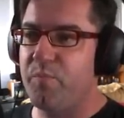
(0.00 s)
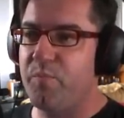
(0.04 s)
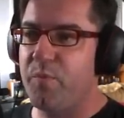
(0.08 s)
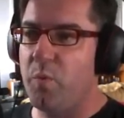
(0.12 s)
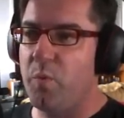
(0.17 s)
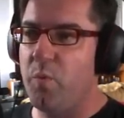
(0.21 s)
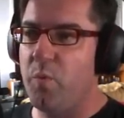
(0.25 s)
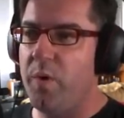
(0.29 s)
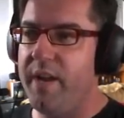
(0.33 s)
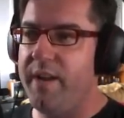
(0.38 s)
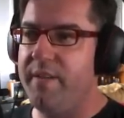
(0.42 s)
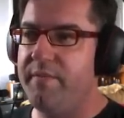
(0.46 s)

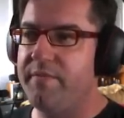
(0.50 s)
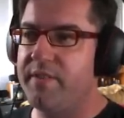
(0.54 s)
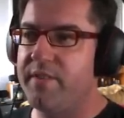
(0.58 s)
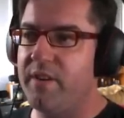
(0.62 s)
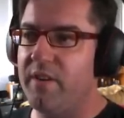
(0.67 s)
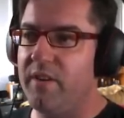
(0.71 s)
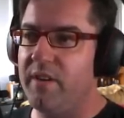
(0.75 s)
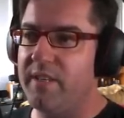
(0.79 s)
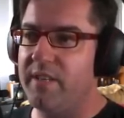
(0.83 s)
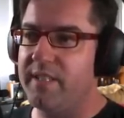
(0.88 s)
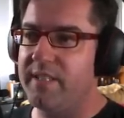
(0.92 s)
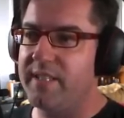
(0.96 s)
We've
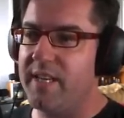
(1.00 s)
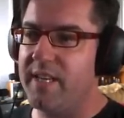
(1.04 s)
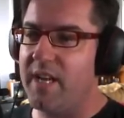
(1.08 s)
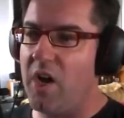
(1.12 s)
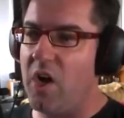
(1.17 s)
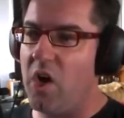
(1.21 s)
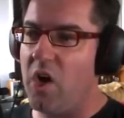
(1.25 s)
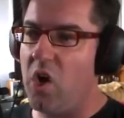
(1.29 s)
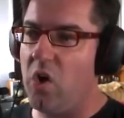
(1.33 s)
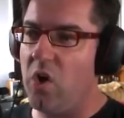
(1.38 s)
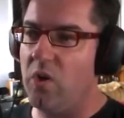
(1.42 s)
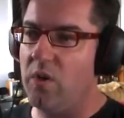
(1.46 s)
got
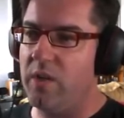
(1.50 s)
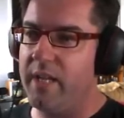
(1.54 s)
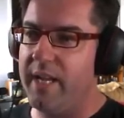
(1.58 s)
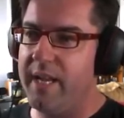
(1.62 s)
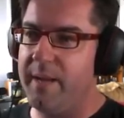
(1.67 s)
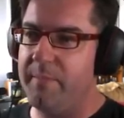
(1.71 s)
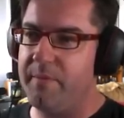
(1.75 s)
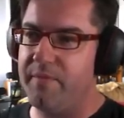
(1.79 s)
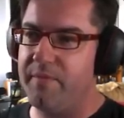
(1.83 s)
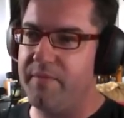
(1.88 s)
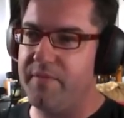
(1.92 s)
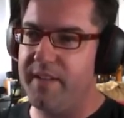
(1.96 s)
a whole
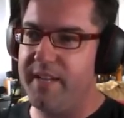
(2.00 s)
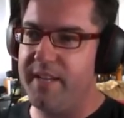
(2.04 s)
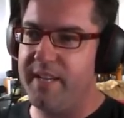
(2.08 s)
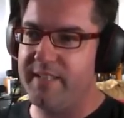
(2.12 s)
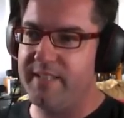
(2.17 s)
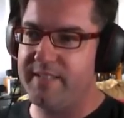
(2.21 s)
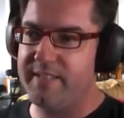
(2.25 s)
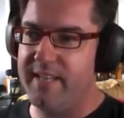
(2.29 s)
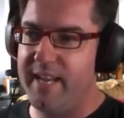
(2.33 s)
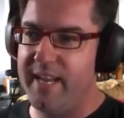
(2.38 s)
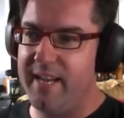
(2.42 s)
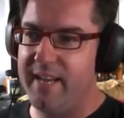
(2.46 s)
heap of
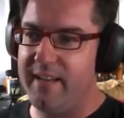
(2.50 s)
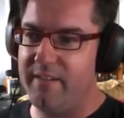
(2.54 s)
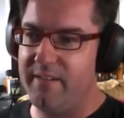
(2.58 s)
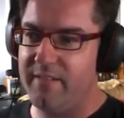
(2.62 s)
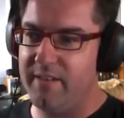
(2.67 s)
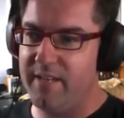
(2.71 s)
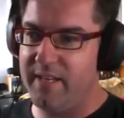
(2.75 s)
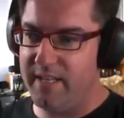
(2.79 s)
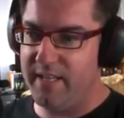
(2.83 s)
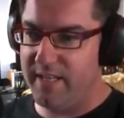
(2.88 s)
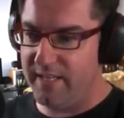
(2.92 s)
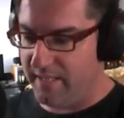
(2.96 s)
things
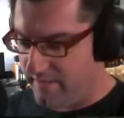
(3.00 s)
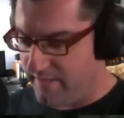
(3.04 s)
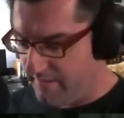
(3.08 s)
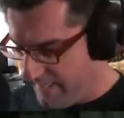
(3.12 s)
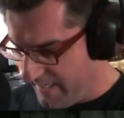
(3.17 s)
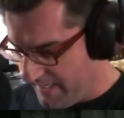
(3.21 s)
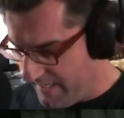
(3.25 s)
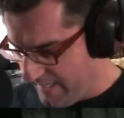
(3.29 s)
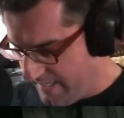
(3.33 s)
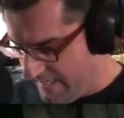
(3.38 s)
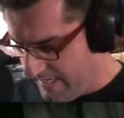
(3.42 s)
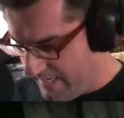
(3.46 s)
now.
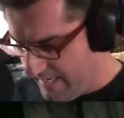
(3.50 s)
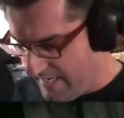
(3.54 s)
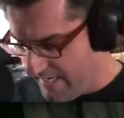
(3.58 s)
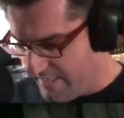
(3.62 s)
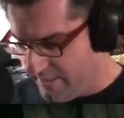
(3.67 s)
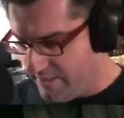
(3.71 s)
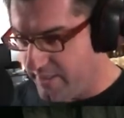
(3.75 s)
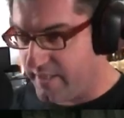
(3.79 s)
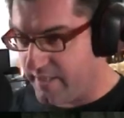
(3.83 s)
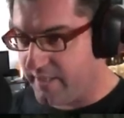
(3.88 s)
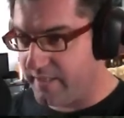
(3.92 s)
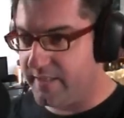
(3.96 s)
Like,
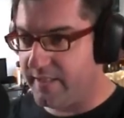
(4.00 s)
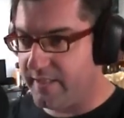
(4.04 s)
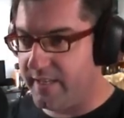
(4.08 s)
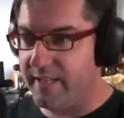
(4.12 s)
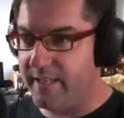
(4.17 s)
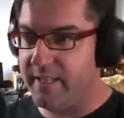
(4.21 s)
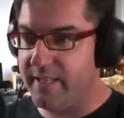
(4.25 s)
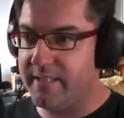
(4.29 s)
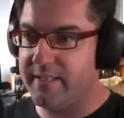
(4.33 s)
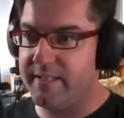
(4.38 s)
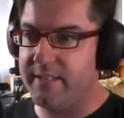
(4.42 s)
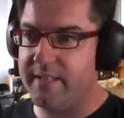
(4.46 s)
as you can see,
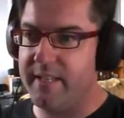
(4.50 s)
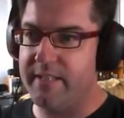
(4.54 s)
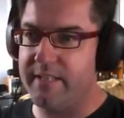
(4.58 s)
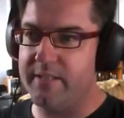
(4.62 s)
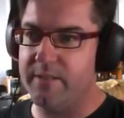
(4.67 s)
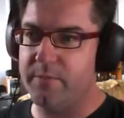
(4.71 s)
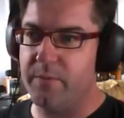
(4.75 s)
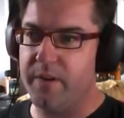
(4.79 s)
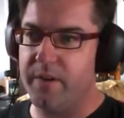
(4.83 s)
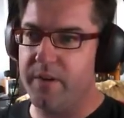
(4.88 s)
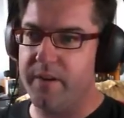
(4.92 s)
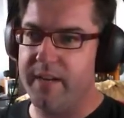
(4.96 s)
this
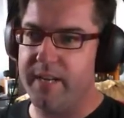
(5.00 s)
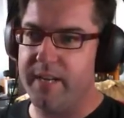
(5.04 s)
is where I